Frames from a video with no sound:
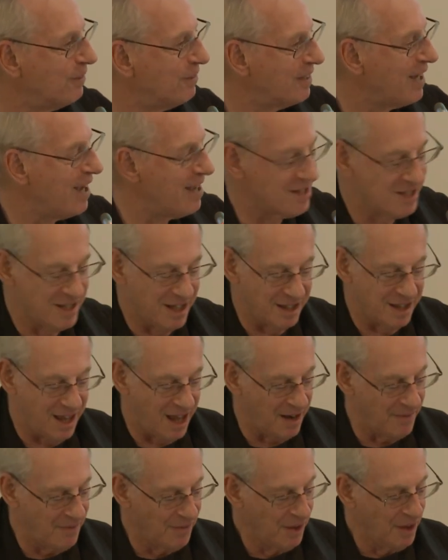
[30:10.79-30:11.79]
Okay, it's like
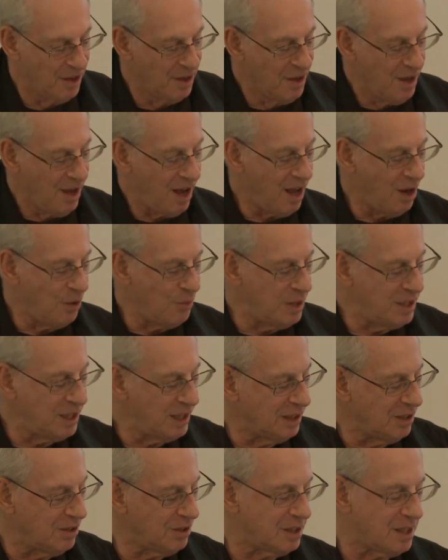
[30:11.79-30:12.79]
that. We
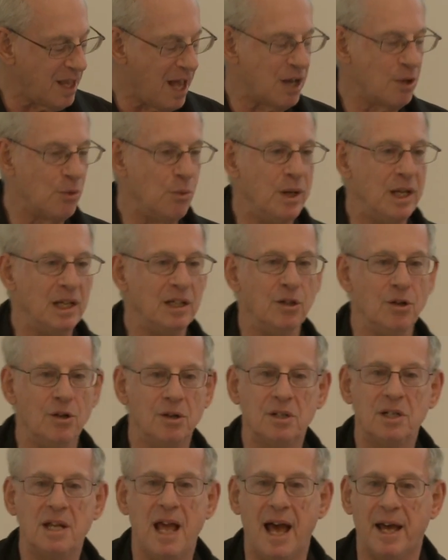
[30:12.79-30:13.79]
didn't look at that. We
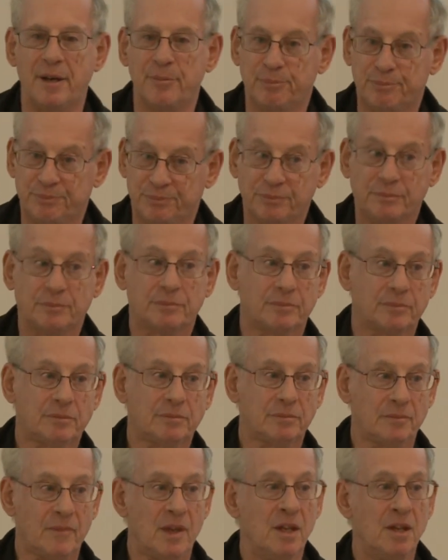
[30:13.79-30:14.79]
looked at
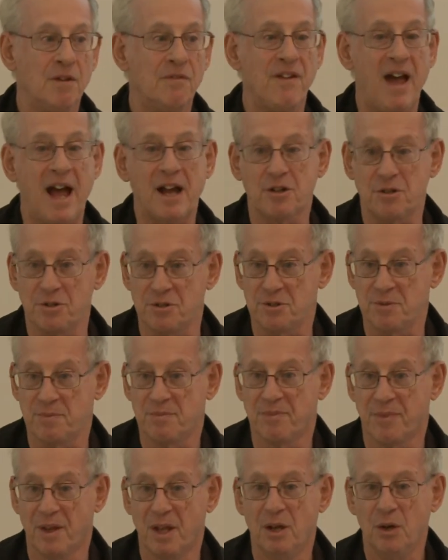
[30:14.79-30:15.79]
the factors.
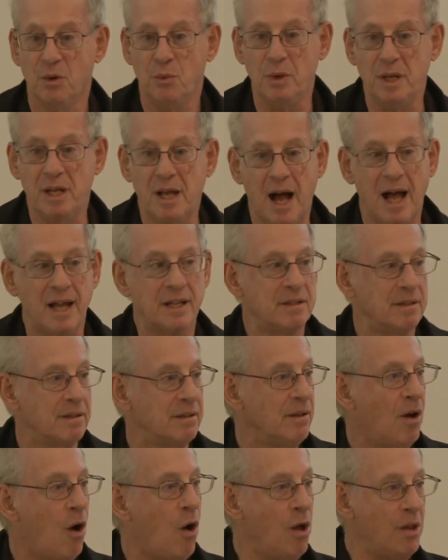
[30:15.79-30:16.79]
We got
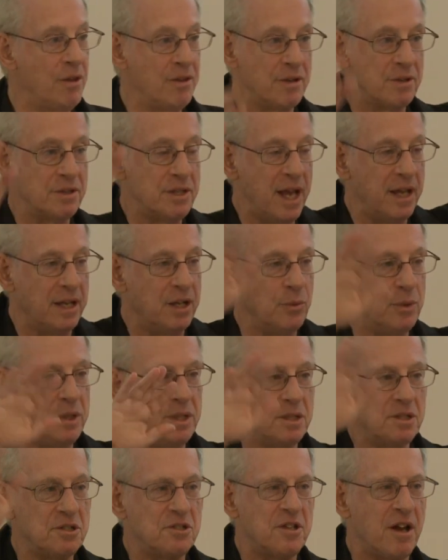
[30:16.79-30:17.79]
all their data. We
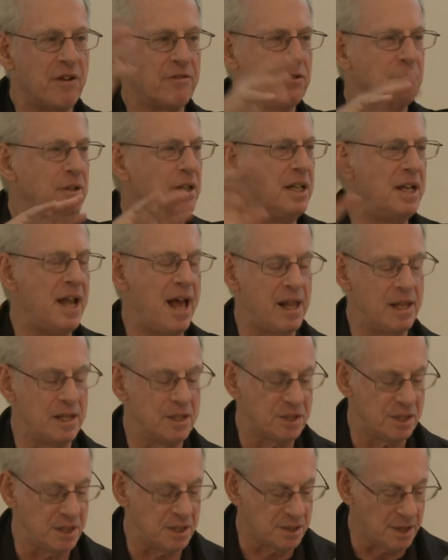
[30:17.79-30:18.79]
did several
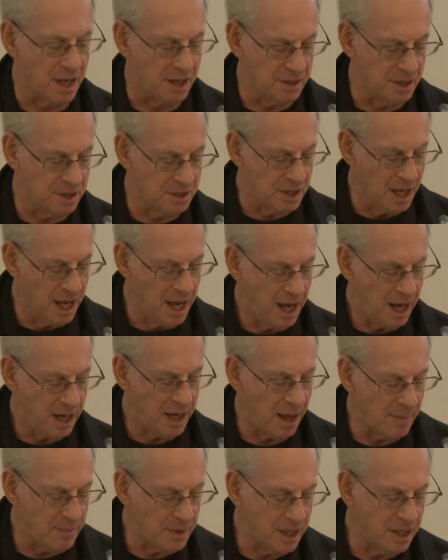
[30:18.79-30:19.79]
analyses on this, and
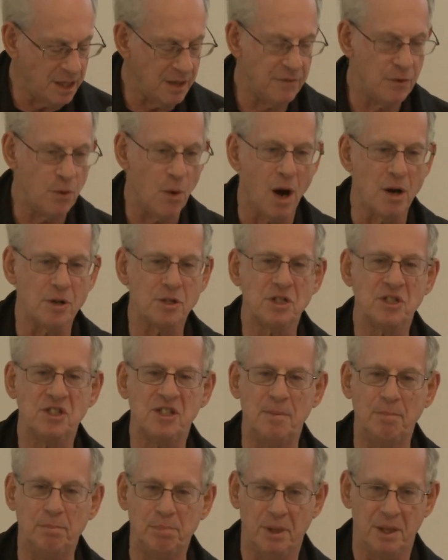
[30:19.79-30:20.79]
I'm going to give you our
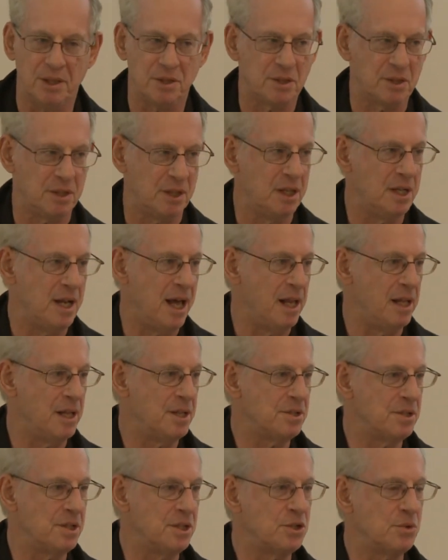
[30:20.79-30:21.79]
simplest
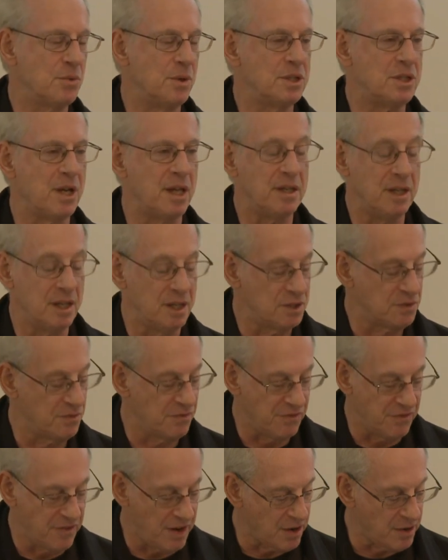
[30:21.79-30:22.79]
analysis, which I think is
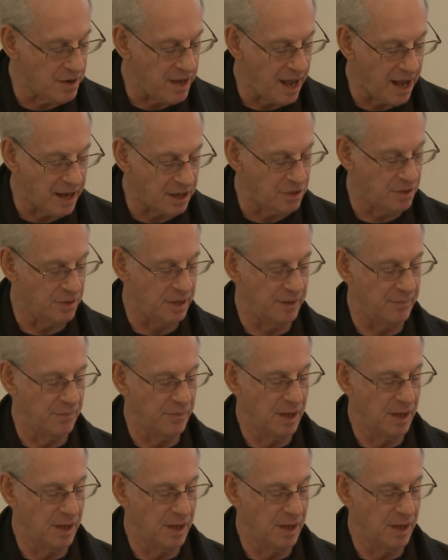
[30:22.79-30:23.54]
very accurate.